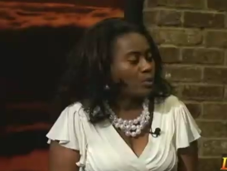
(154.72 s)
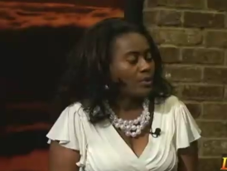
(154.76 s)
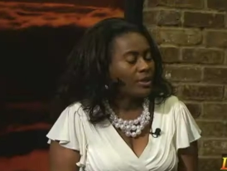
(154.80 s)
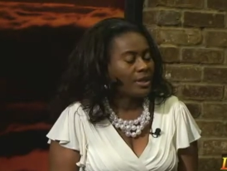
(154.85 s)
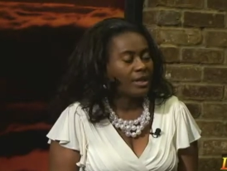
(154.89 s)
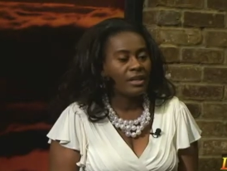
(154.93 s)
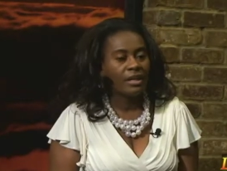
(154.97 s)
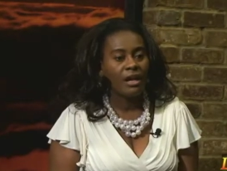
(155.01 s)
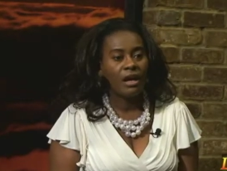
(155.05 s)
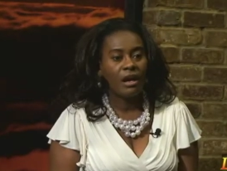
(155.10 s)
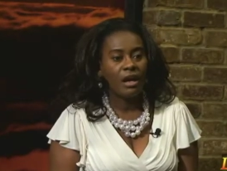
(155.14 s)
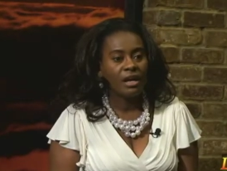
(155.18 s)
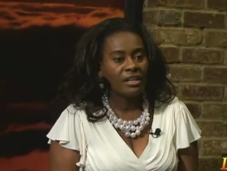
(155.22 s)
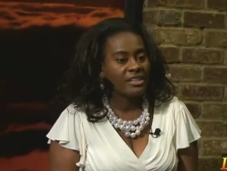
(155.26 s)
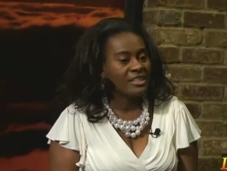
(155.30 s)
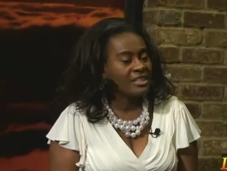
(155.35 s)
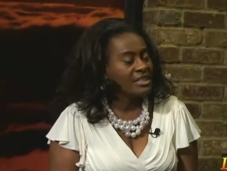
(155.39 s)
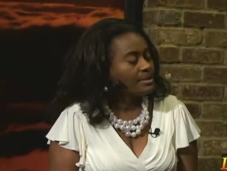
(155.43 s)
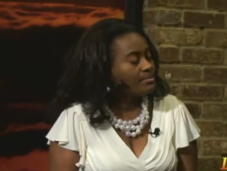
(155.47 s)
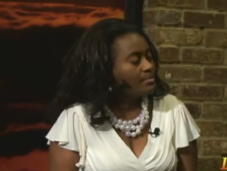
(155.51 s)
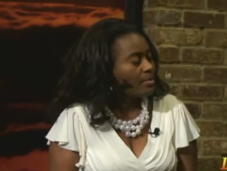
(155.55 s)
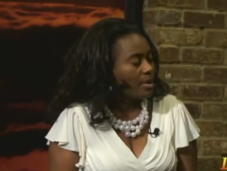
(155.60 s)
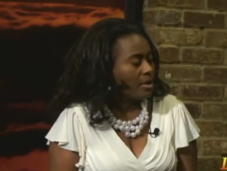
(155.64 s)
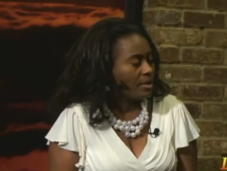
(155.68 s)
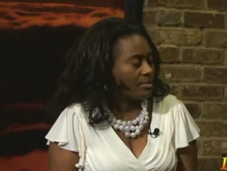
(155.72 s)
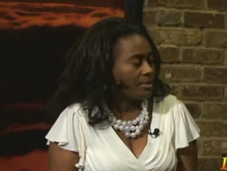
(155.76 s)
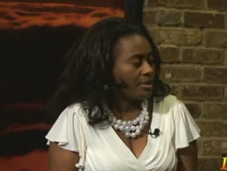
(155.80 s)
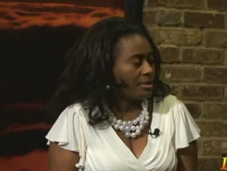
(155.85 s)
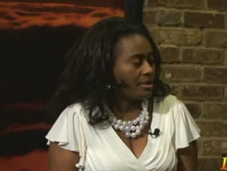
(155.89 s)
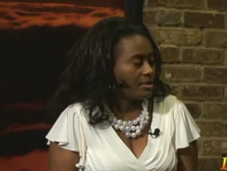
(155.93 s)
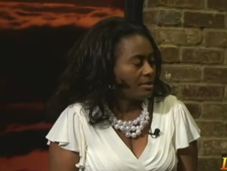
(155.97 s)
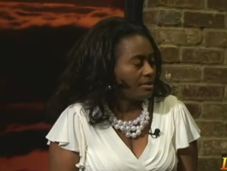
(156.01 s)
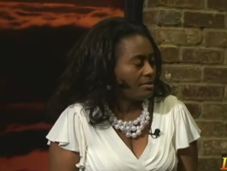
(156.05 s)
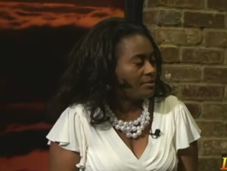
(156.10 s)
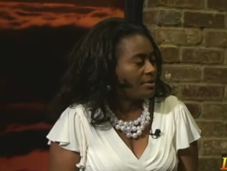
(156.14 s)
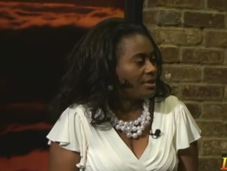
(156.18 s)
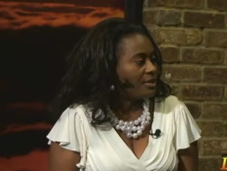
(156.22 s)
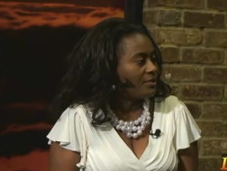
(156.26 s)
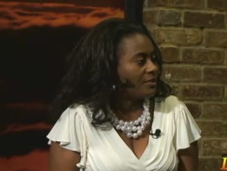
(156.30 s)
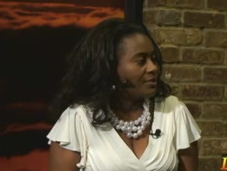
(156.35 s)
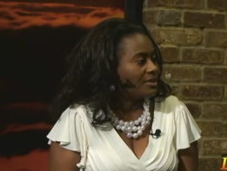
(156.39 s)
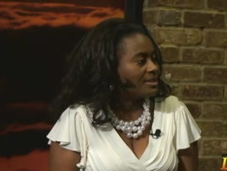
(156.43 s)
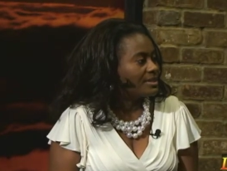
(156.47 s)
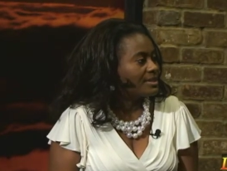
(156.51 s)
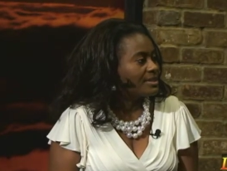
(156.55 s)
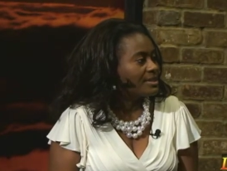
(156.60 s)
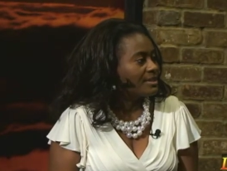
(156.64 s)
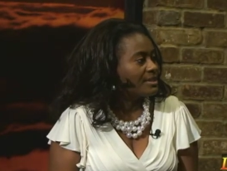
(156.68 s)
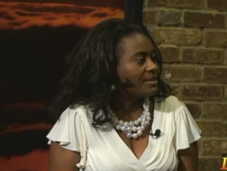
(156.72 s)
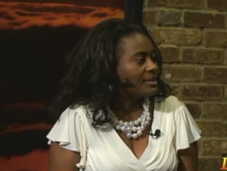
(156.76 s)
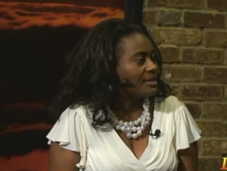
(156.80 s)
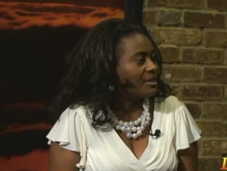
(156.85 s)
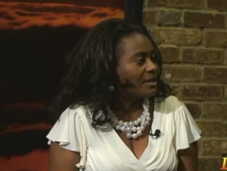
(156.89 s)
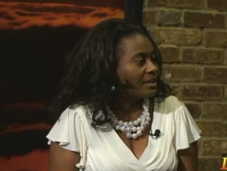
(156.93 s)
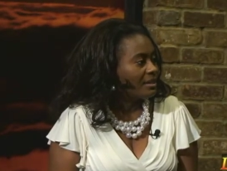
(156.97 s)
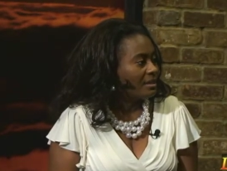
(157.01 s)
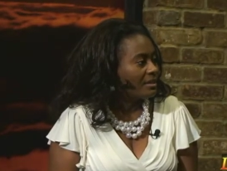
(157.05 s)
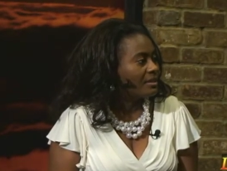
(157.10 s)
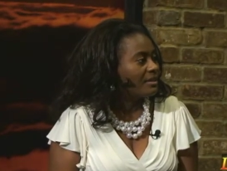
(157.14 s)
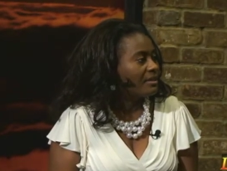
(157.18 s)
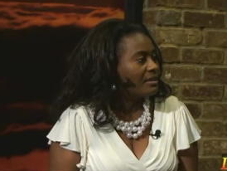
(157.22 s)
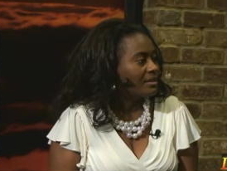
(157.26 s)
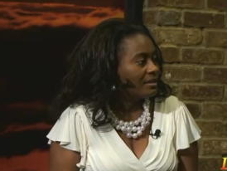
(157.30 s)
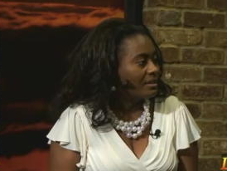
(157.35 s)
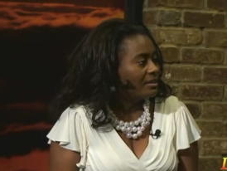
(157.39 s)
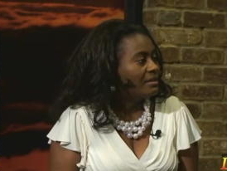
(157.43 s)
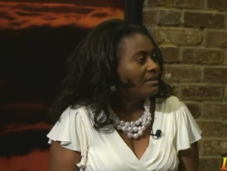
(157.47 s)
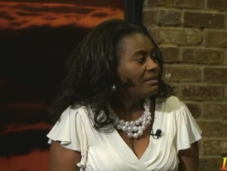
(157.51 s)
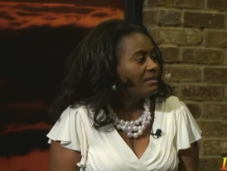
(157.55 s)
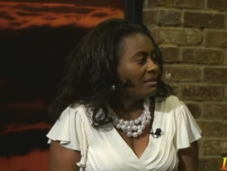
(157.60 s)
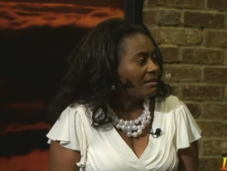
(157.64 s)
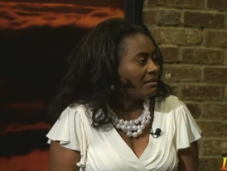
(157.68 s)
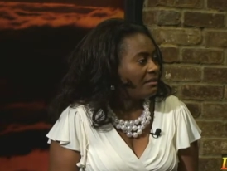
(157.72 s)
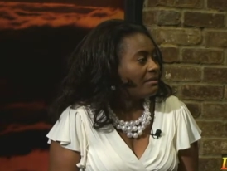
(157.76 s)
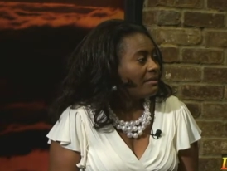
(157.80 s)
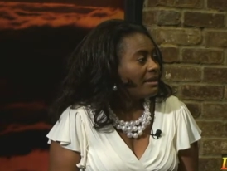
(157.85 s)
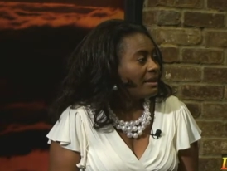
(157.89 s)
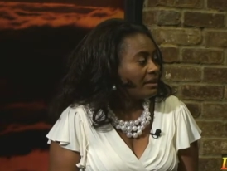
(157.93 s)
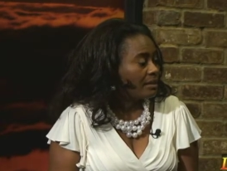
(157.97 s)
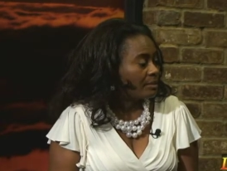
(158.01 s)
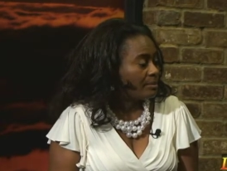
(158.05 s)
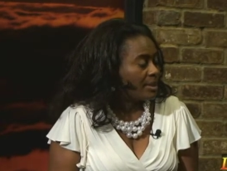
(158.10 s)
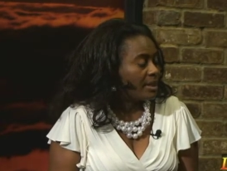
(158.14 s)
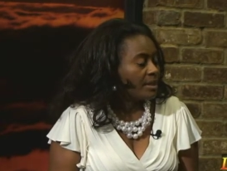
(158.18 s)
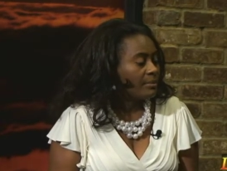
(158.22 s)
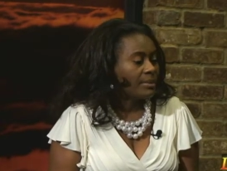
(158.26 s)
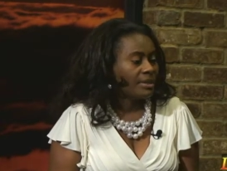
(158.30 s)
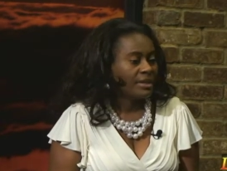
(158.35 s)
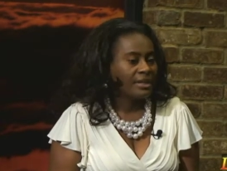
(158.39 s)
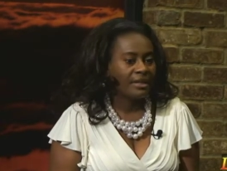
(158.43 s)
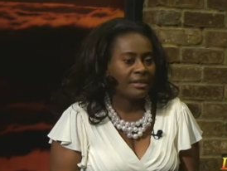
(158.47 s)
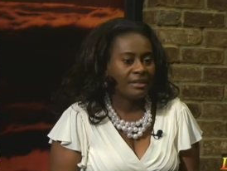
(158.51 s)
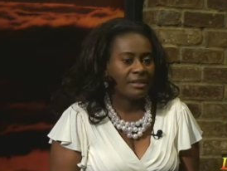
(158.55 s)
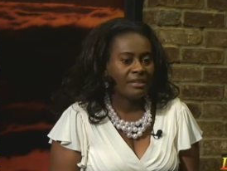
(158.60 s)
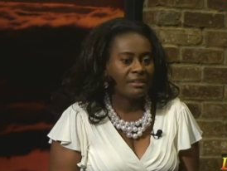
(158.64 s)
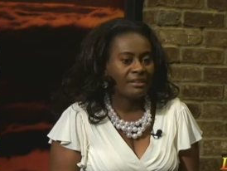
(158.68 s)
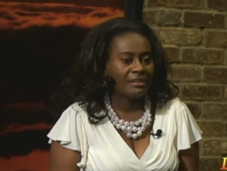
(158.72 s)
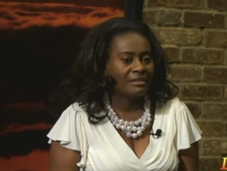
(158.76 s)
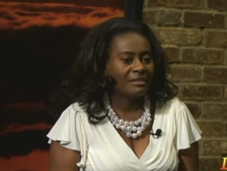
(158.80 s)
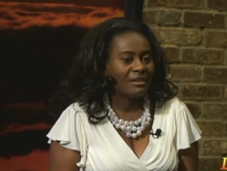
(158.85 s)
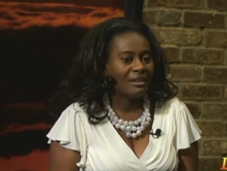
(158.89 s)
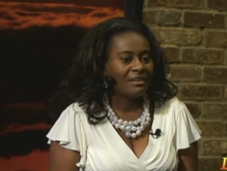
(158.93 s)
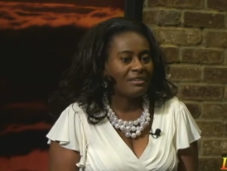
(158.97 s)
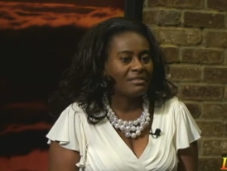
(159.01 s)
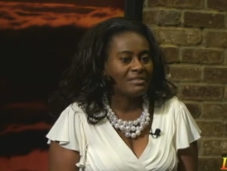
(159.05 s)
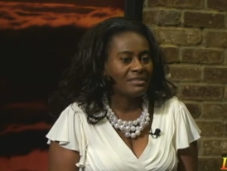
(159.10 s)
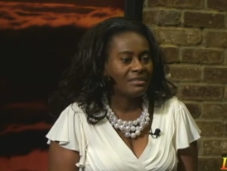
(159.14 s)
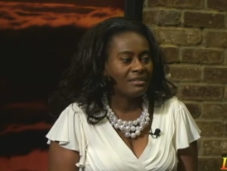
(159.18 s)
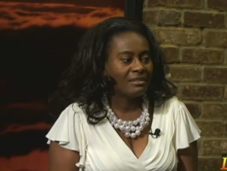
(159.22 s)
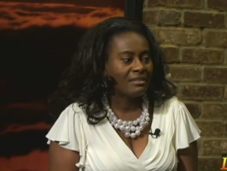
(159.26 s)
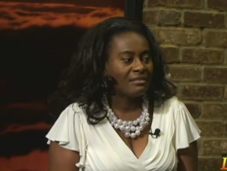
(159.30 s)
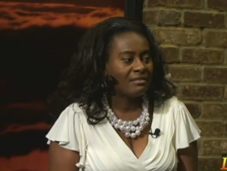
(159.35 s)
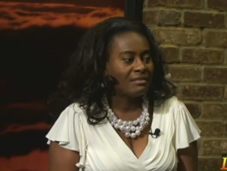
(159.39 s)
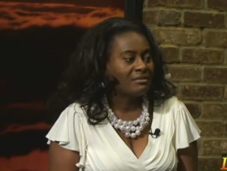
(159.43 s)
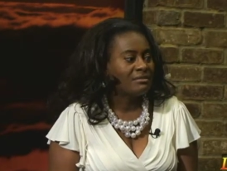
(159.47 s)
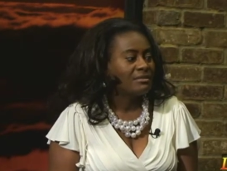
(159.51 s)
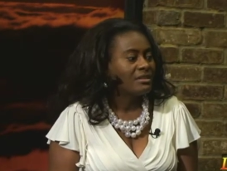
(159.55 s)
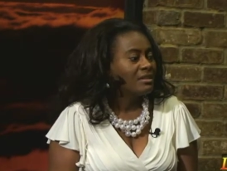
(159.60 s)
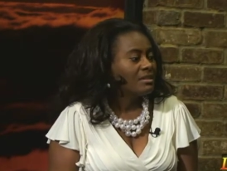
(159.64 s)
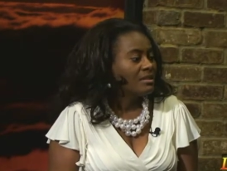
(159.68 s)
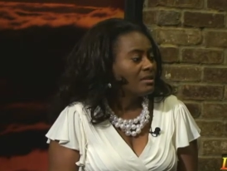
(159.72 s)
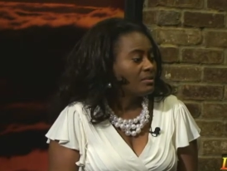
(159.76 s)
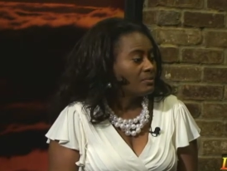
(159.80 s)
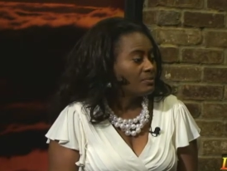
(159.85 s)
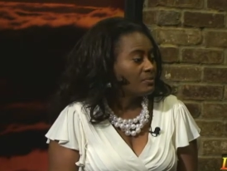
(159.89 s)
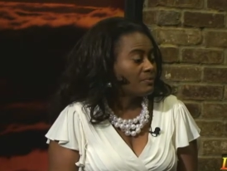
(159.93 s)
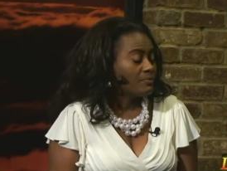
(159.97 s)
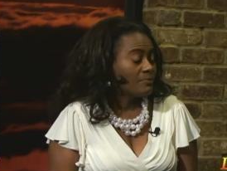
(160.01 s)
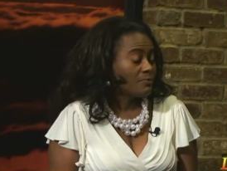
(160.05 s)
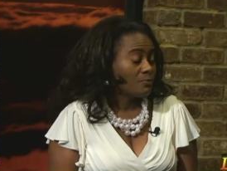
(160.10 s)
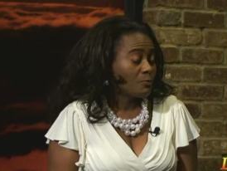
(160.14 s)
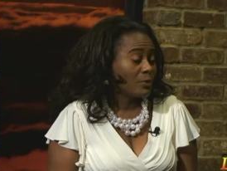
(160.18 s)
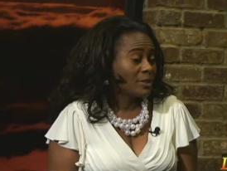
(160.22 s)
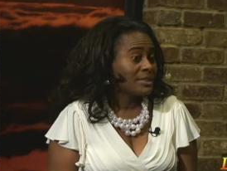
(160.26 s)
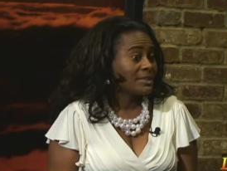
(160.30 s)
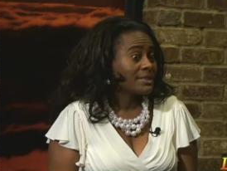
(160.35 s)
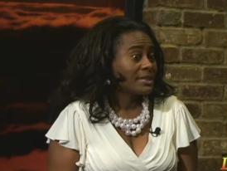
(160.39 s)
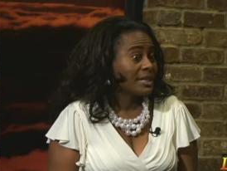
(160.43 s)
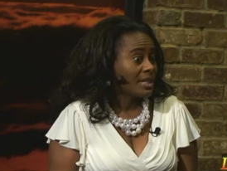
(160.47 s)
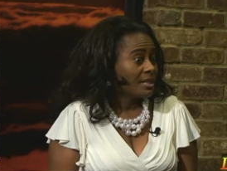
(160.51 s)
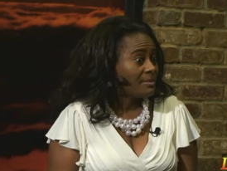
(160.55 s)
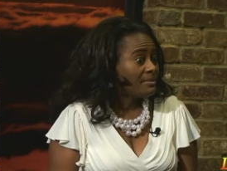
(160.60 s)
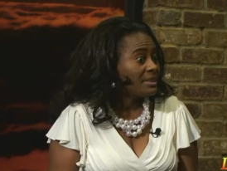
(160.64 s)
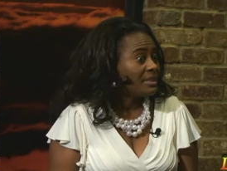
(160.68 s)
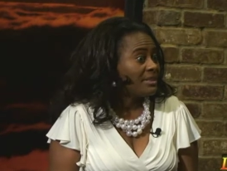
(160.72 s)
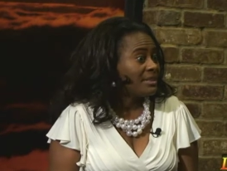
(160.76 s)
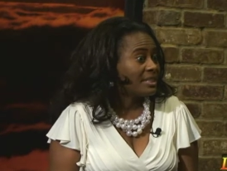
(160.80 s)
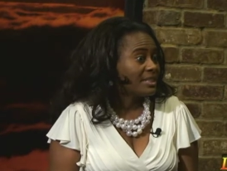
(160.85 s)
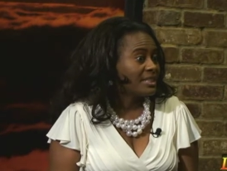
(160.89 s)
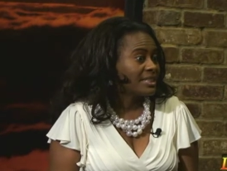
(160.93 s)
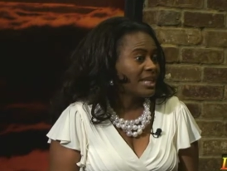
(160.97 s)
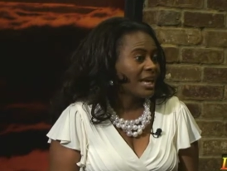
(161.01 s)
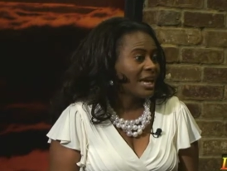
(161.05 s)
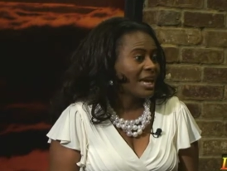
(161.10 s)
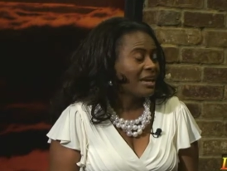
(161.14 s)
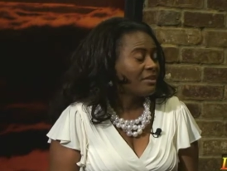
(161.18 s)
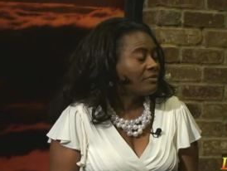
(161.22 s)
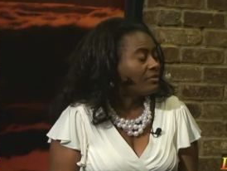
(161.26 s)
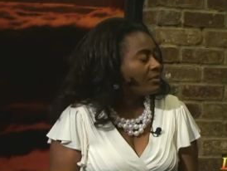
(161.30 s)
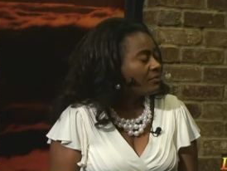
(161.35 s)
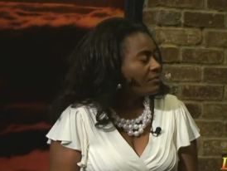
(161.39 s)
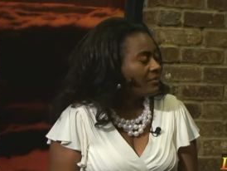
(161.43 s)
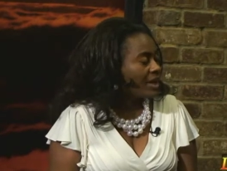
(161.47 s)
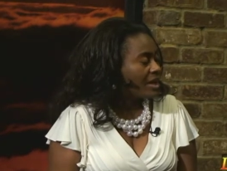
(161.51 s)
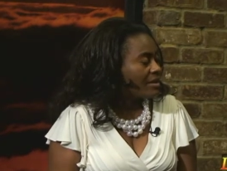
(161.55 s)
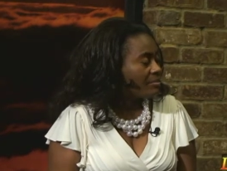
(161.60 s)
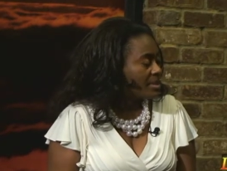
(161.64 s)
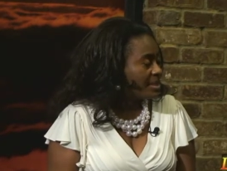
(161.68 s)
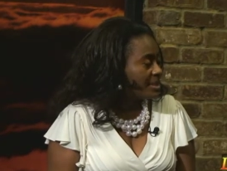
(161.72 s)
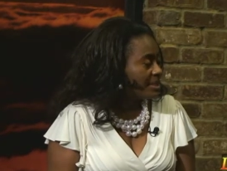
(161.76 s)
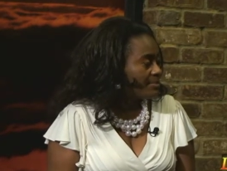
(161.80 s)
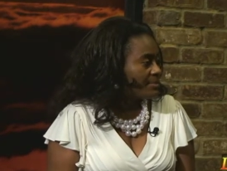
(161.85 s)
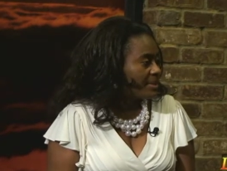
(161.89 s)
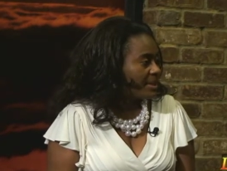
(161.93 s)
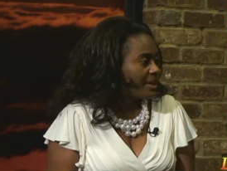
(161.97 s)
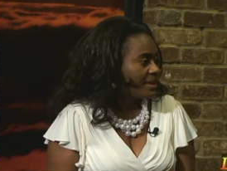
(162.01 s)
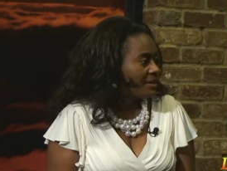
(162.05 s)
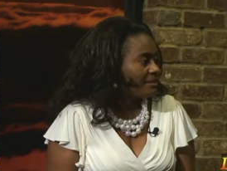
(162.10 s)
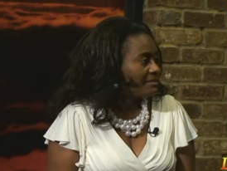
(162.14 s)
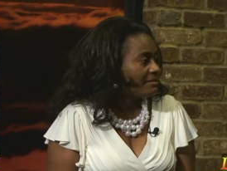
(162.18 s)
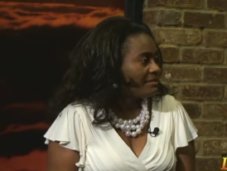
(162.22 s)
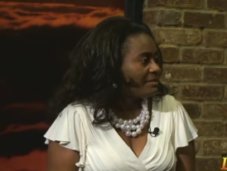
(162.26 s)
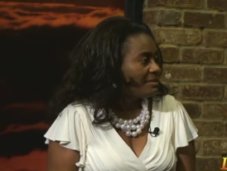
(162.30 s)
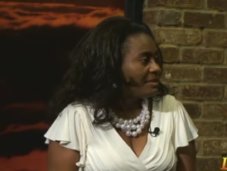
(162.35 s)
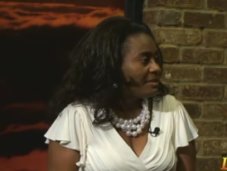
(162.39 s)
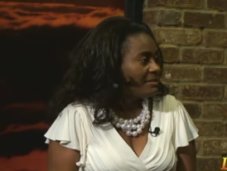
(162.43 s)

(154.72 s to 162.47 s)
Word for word: at August Barbecue here in Sylacauga, mm -hmm. uh, Alabama. And uh, also, what's coming is I have a five piece band.